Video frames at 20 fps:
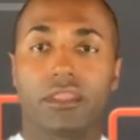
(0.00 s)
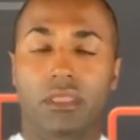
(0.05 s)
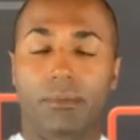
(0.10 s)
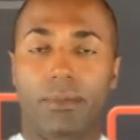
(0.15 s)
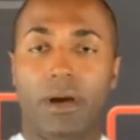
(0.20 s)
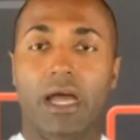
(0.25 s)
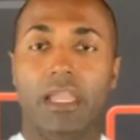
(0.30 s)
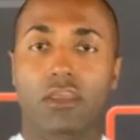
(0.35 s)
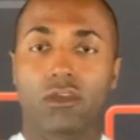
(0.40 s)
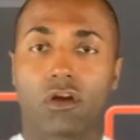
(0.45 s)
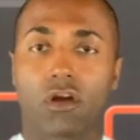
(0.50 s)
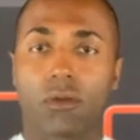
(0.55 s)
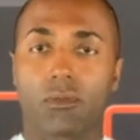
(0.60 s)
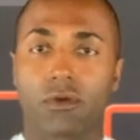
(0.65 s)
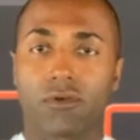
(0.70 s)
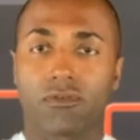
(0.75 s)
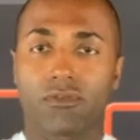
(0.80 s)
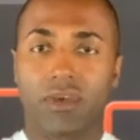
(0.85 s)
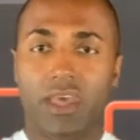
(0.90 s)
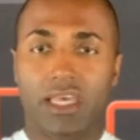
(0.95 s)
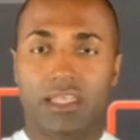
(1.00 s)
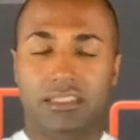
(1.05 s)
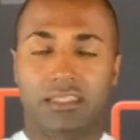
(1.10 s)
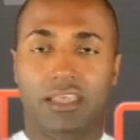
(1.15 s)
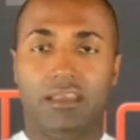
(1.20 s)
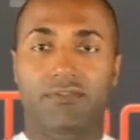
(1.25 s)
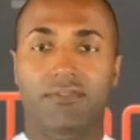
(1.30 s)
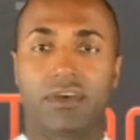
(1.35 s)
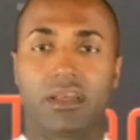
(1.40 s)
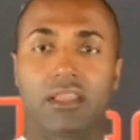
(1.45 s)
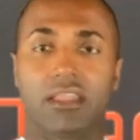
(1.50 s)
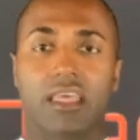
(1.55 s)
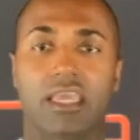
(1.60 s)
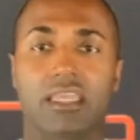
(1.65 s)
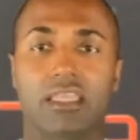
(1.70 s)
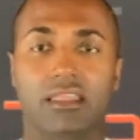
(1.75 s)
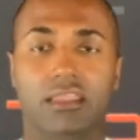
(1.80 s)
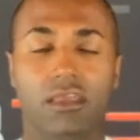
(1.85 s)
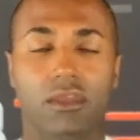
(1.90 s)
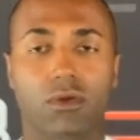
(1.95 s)
the body armor vest. I felt
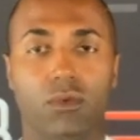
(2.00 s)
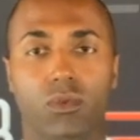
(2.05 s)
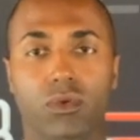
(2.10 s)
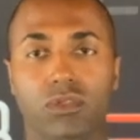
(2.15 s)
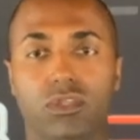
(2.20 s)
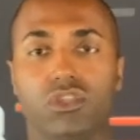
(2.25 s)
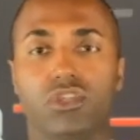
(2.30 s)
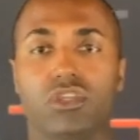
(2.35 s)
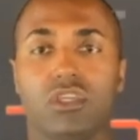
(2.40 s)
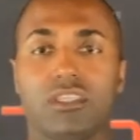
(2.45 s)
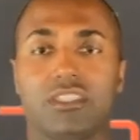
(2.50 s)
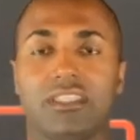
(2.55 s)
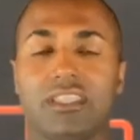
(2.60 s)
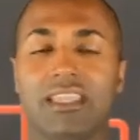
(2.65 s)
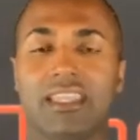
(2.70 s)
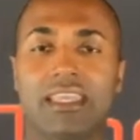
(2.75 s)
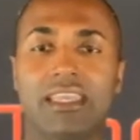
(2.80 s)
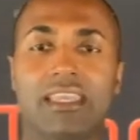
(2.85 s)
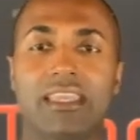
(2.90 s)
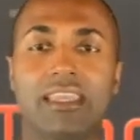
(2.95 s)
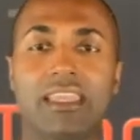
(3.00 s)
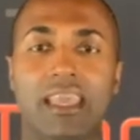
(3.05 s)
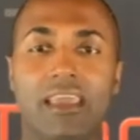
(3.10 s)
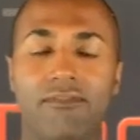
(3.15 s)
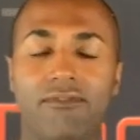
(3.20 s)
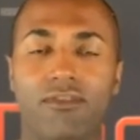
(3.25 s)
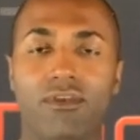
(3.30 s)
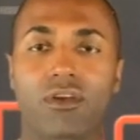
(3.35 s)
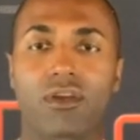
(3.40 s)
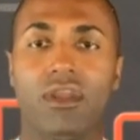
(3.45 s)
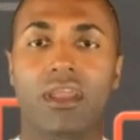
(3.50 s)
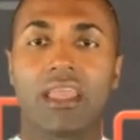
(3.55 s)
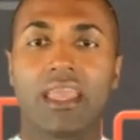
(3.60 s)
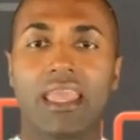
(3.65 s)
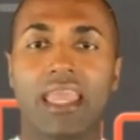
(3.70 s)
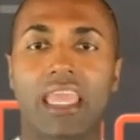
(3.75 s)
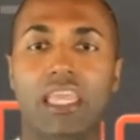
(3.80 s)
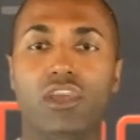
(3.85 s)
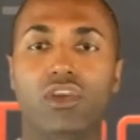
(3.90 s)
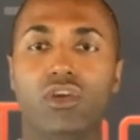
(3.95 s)
like there was just never
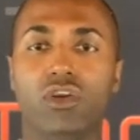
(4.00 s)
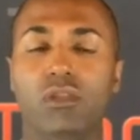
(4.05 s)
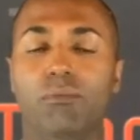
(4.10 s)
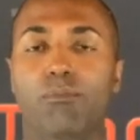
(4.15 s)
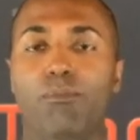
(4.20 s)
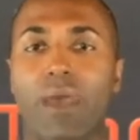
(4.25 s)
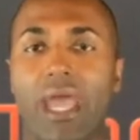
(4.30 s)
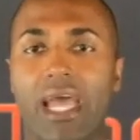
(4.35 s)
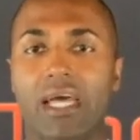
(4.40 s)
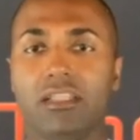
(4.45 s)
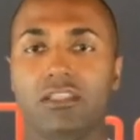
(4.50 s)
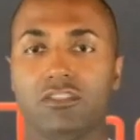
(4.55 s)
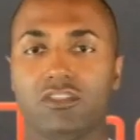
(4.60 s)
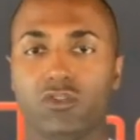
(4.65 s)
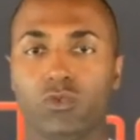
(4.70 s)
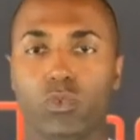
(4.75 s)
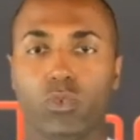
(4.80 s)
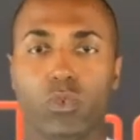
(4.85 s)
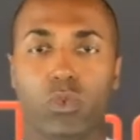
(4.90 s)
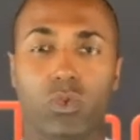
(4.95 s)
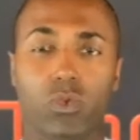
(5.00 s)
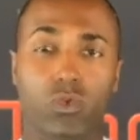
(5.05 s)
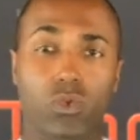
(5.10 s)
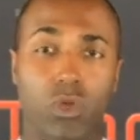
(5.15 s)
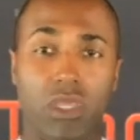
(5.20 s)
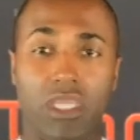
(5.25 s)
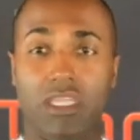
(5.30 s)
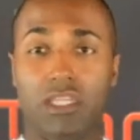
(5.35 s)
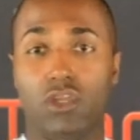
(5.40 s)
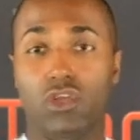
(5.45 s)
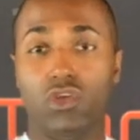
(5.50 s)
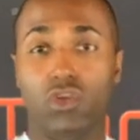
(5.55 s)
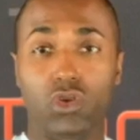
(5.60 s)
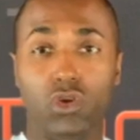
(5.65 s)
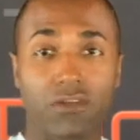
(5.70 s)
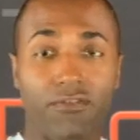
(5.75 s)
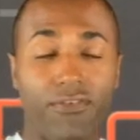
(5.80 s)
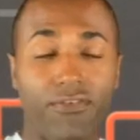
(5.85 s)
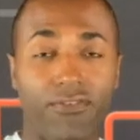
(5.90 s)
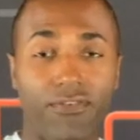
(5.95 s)
a good balance between a
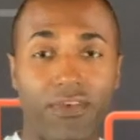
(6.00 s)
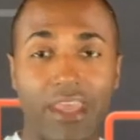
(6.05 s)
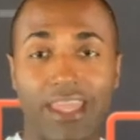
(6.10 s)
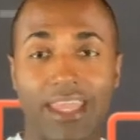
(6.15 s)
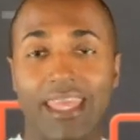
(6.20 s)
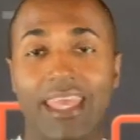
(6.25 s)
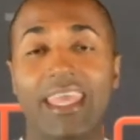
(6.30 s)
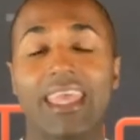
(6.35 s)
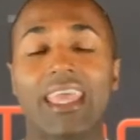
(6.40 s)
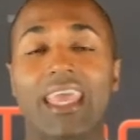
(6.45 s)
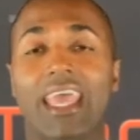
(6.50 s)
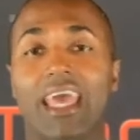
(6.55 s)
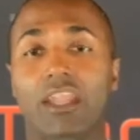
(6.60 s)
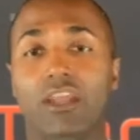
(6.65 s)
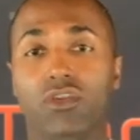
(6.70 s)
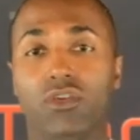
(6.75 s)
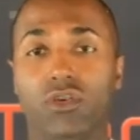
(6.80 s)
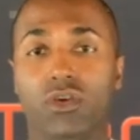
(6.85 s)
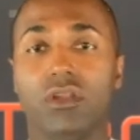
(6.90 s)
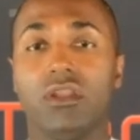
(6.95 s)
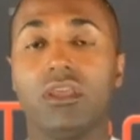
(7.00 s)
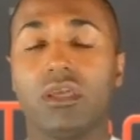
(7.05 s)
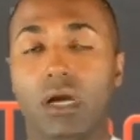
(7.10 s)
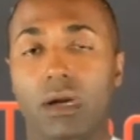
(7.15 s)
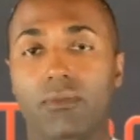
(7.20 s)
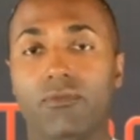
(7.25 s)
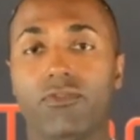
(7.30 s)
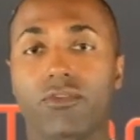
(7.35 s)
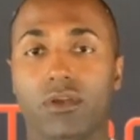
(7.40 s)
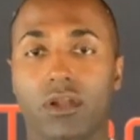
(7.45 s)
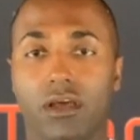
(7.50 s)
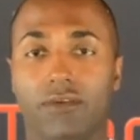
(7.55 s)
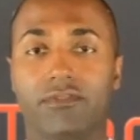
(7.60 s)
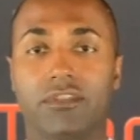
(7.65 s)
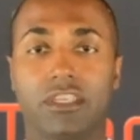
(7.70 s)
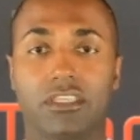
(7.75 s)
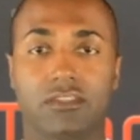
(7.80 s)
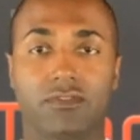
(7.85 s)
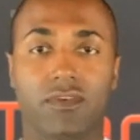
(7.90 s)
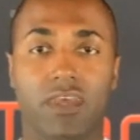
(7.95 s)
good fit and a good comfort of
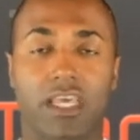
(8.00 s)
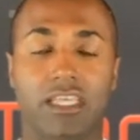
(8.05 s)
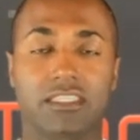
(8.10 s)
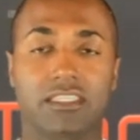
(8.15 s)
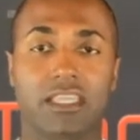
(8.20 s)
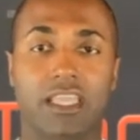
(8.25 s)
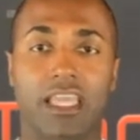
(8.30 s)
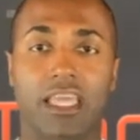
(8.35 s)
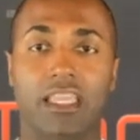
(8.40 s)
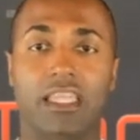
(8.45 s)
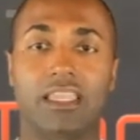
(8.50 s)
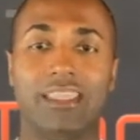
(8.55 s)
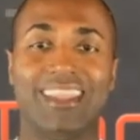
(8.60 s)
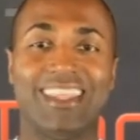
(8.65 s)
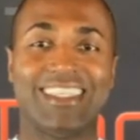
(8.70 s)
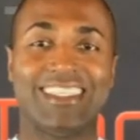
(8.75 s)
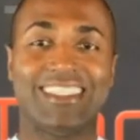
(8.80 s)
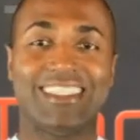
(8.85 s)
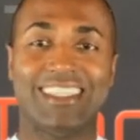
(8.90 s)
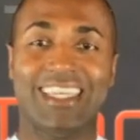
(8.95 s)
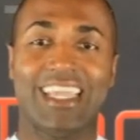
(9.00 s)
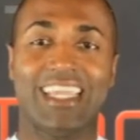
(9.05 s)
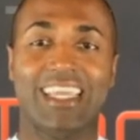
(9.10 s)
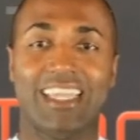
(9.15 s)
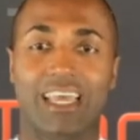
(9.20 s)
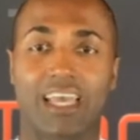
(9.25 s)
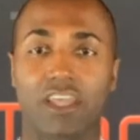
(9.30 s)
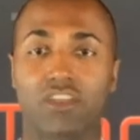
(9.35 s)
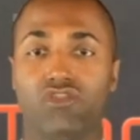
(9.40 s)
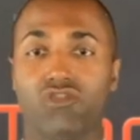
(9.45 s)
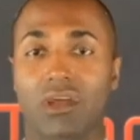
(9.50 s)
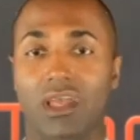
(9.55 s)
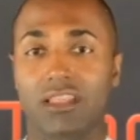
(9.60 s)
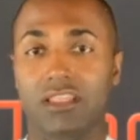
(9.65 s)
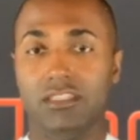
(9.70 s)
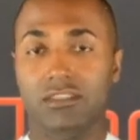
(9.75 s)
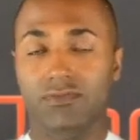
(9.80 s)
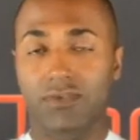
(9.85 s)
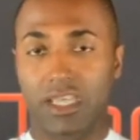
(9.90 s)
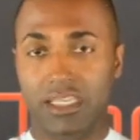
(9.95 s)
these vests. And the second I tried
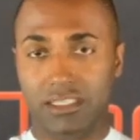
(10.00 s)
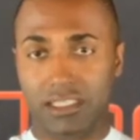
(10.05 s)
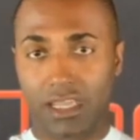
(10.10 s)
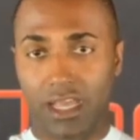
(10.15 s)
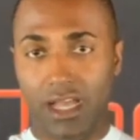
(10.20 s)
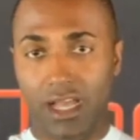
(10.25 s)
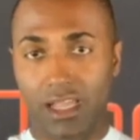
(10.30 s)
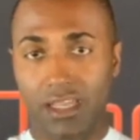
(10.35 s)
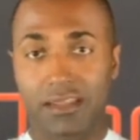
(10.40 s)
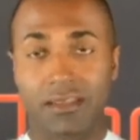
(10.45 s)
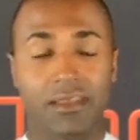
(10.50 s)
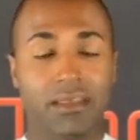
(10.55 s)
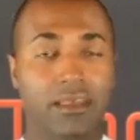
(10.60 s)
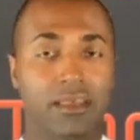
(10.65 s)
this vest on,